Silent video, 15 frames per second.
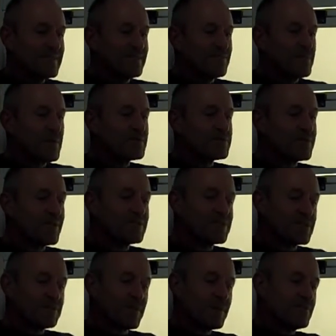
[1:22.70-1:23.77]
Well, most of those
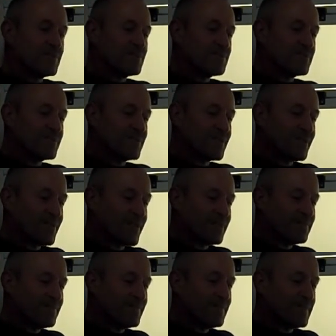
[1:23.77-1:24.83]
experiments were done in
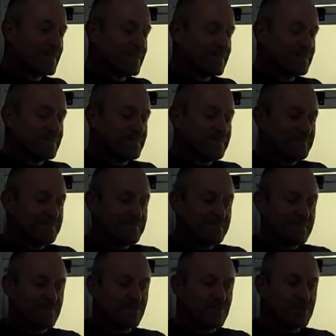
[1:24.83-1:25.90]
Graham
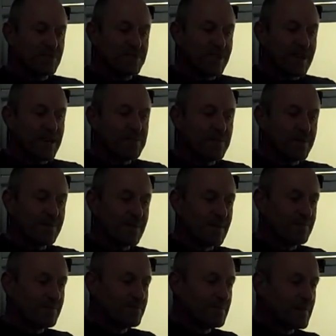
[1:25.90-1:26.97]
Reena's lab, and
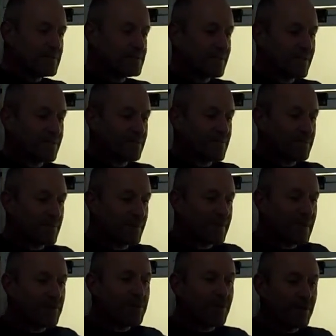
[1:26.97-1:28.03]
they were basically
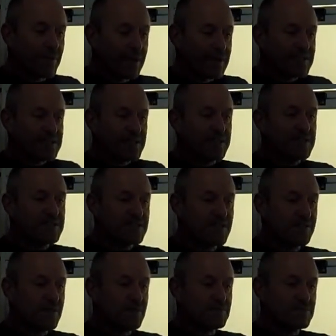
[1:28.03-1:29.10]
biochemical assays.
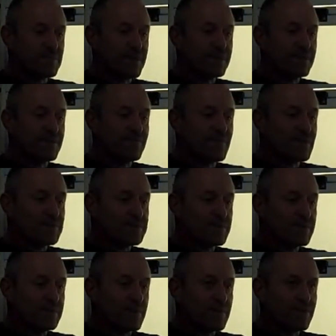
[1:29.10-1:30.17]
So I was mainly involved
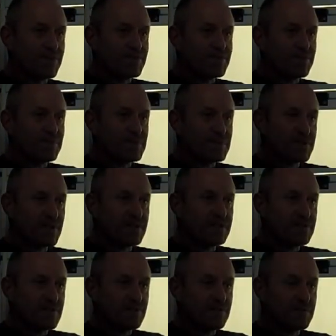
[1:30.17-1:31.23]
in the microscopy
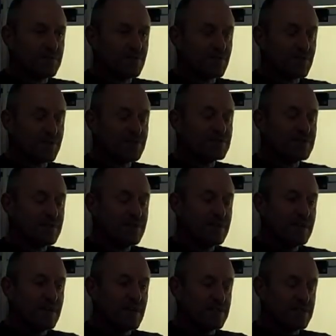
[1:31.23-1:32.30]
side. So we were looking at,
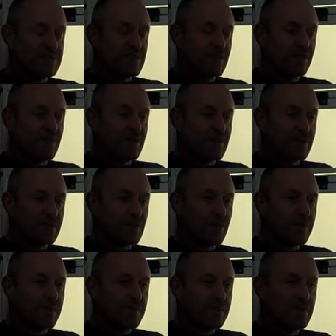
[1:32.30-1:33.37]
as I said,
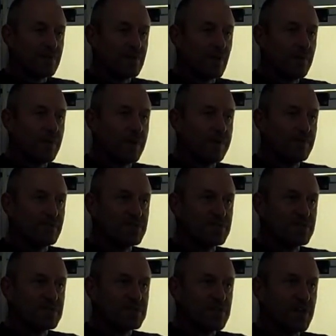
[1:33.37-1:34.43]
copper levels
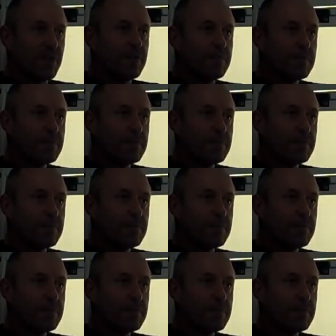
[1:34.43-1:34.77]
in the cell.